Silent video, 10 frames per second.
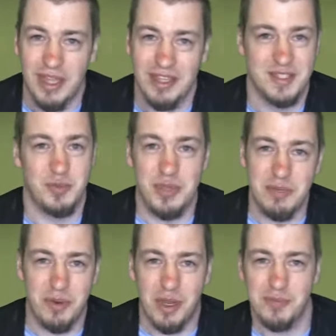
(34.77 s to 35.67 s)
speed
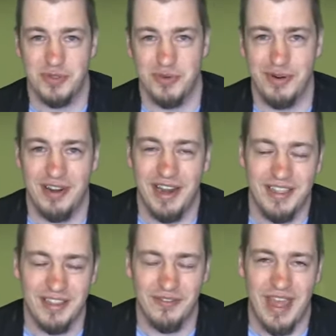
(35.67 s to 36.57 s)
bumps or
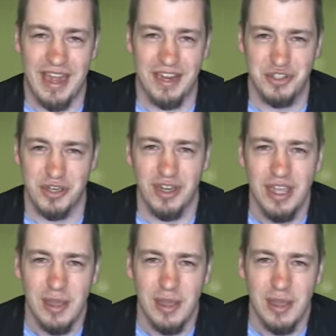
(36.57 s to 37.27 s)
anything of that nature.